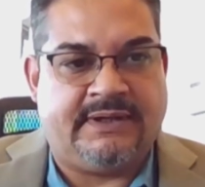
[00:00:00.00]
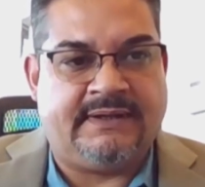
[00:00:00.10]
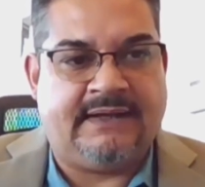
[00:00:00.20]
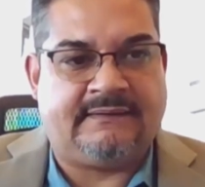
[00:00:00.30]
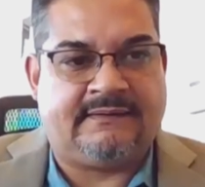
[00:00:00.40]

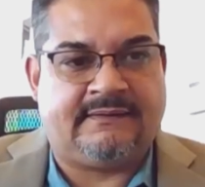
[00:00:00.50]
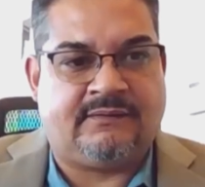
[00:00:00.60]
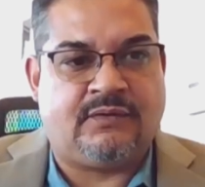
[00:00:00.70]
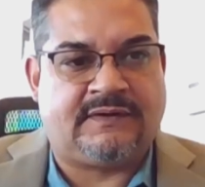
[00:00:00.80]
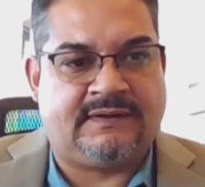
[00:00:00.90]
And
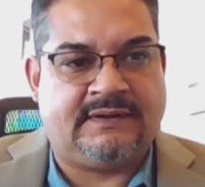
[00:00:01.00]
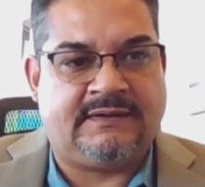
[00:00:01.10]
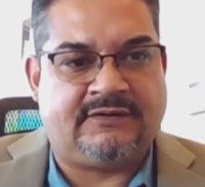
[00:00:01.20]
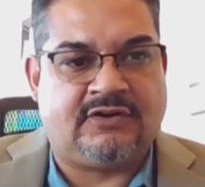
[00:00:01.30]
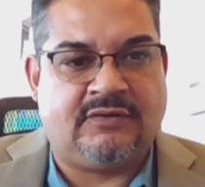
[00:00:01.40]
that's what's going
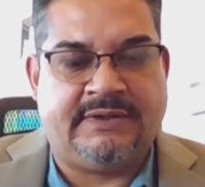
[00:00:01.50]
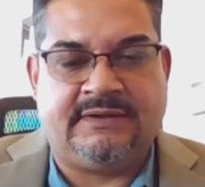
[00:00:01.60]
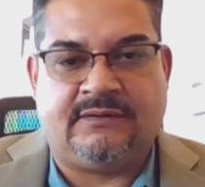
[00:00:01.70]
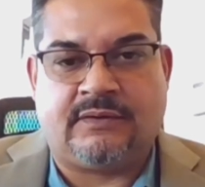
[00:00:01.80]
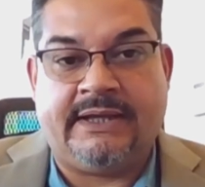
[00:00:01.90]
to
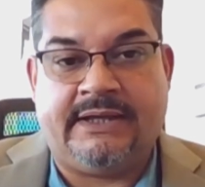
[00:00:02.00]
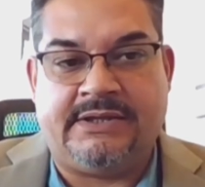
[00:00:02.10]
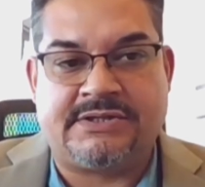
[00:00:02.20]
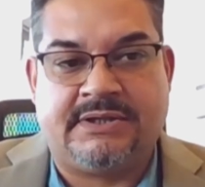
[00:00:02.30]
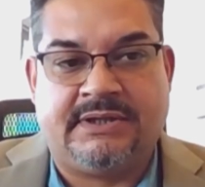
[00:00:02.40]
determine the
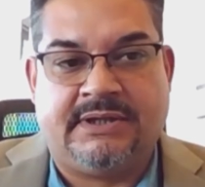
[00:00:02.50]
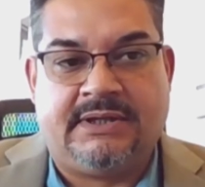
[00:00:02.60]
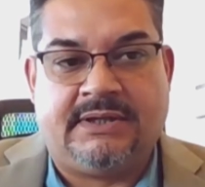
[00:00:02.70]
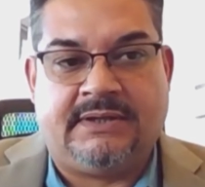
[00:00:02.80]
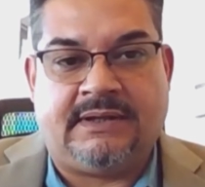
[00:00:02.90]
range
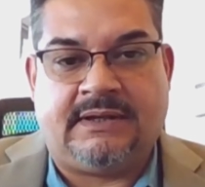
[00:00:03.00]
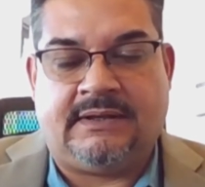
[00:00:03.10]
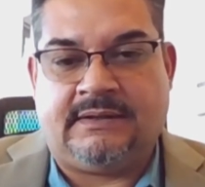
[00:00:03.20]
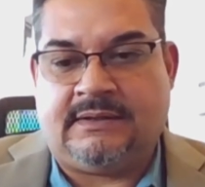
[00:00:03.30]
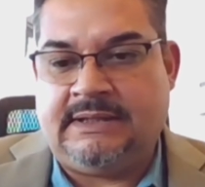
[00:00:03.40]

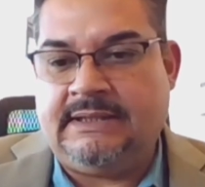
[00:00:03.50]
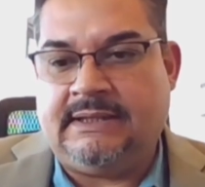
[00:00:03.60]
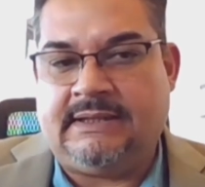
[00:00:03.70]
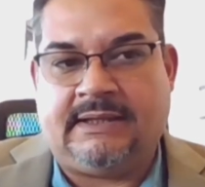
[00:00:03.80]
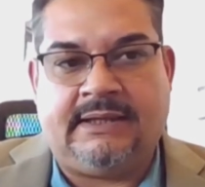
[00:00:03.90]

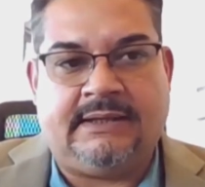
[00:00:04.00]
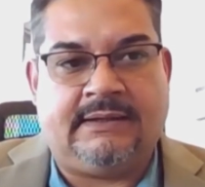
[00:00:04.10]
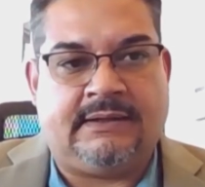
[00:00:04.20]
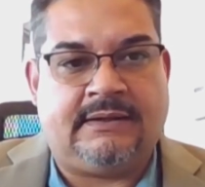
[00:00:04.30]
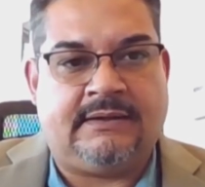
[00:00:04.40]
needed
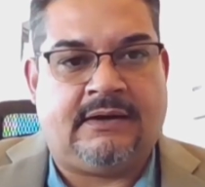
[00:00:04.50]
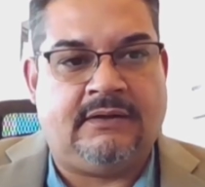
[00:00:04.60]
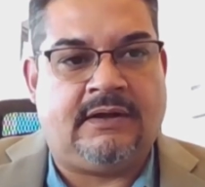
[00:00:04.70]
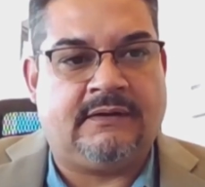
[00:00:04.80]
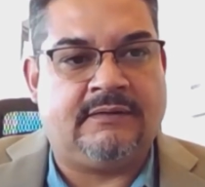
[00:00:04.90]
and how
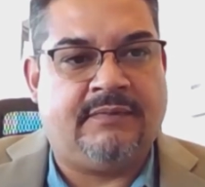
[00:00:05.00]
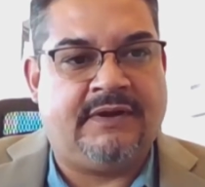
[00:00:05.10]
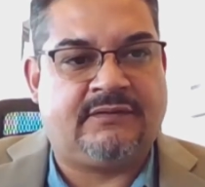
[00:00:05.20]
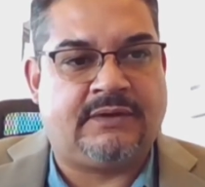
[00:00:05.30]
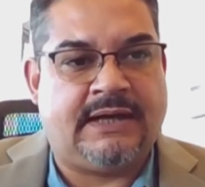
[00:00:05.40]
long the
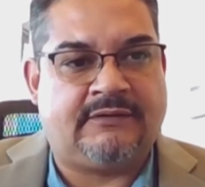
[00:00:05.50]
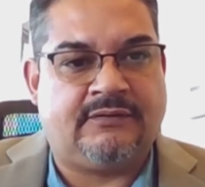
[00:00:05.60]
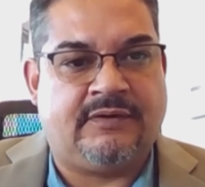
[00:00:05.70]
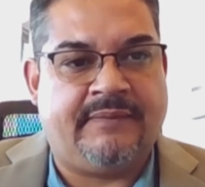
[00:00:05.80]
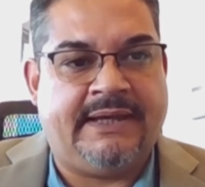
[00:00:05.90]
bus would have
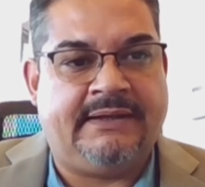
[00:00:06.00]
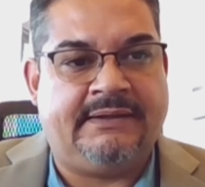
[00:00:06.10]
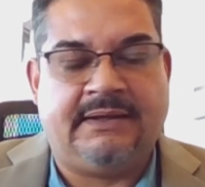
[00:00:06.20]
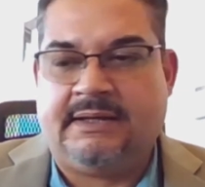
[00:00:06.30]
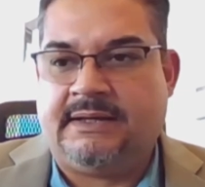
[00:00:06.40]
to
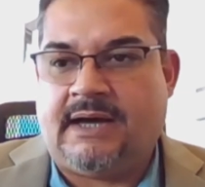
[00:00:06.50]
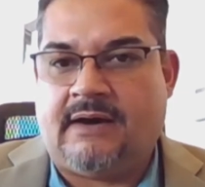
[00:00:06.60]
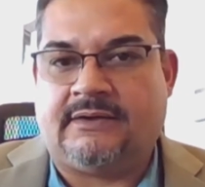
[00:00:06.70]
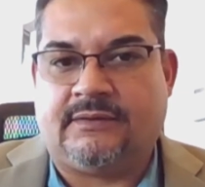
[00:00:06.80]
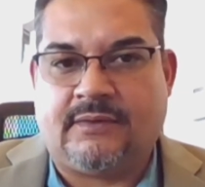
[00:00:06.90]
remain
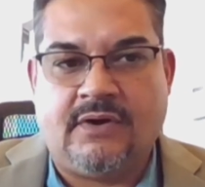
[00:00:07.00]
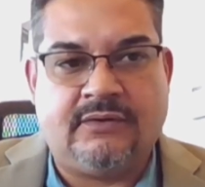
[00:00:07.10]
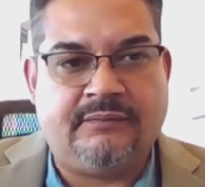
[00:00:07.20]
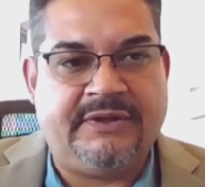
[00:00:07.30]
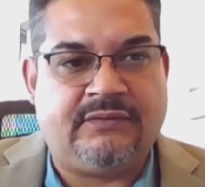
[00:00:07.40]
out on the
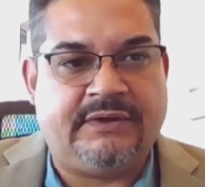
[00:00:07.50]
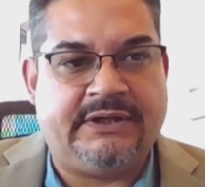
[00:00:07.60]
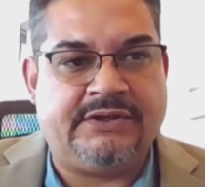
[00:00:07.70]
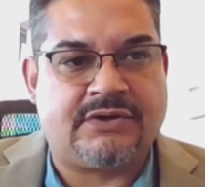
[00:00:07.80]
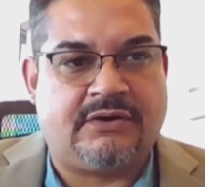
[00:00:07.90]
road
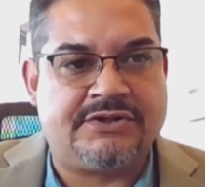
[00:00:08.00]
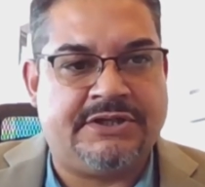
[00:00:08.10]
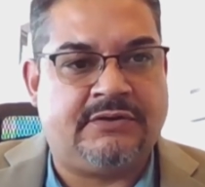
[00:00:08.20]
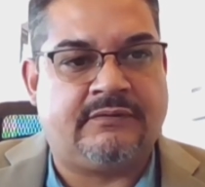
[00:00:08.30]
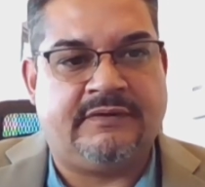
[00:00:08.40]
between
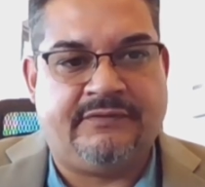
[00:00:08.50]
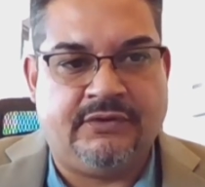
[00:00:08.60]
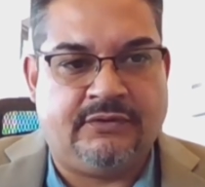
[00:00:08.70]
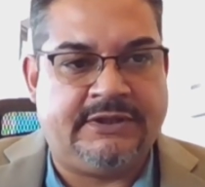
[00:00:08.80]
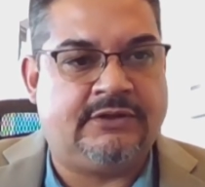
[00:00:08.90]
charging or
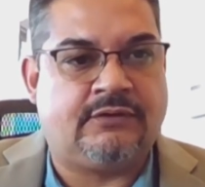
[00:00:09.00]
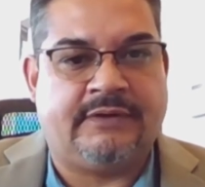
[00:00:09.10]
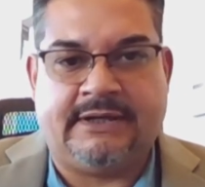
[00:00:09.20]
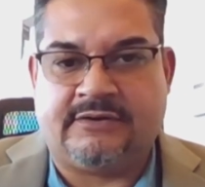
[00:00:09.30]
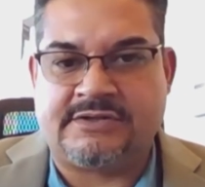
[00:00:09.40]
refueling or
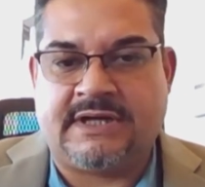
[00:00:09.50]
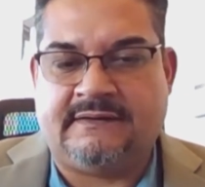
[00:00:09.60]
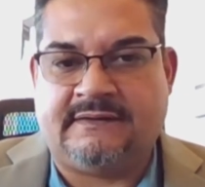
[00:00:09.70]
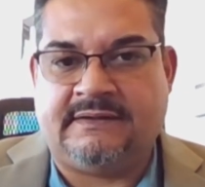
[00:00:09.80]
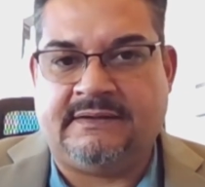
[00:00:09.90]

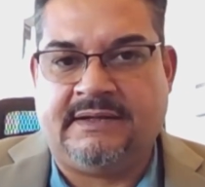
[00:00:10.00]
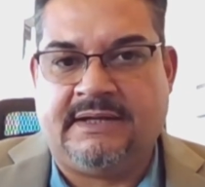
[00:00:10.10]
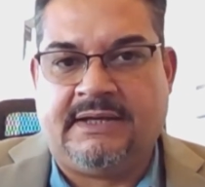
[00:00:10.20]
re-energizing.